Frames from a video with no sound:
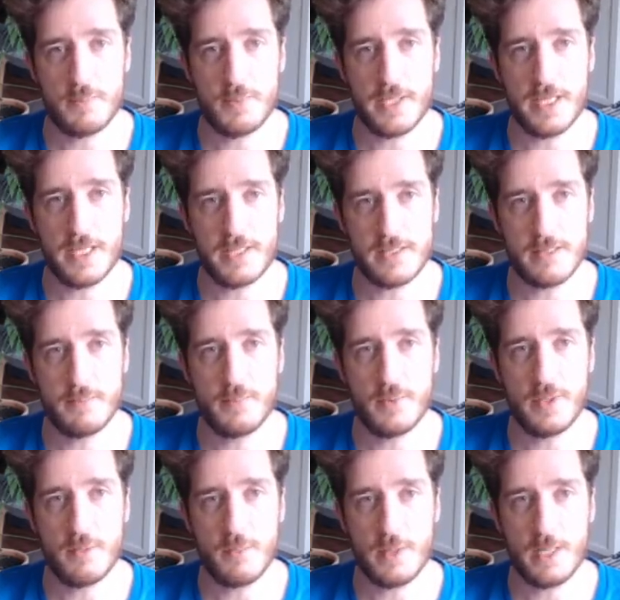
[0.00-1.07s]
playing at some
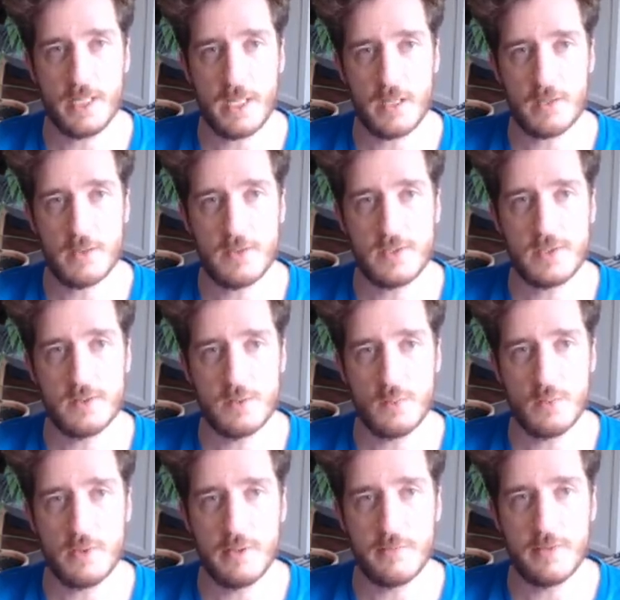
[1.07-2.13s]
point when I get close to
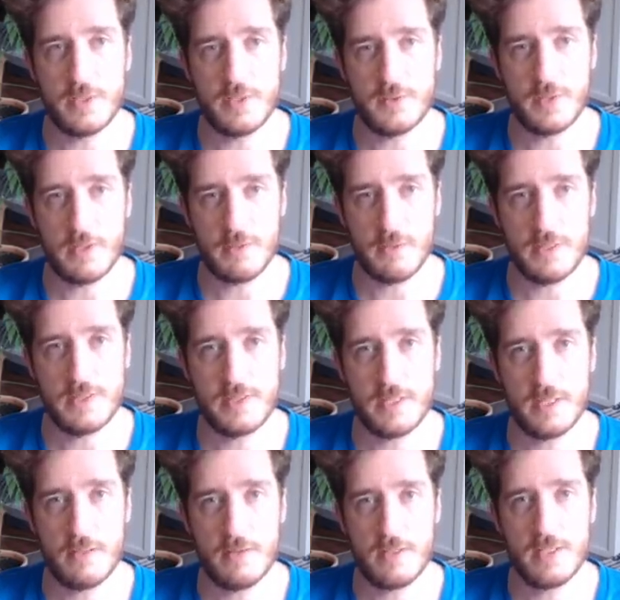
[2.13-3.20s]
wherever the trigger is.
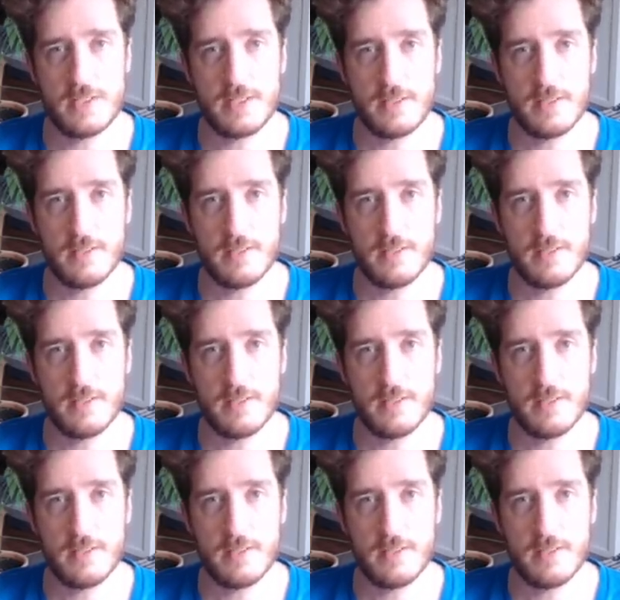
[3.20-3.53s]
There it is.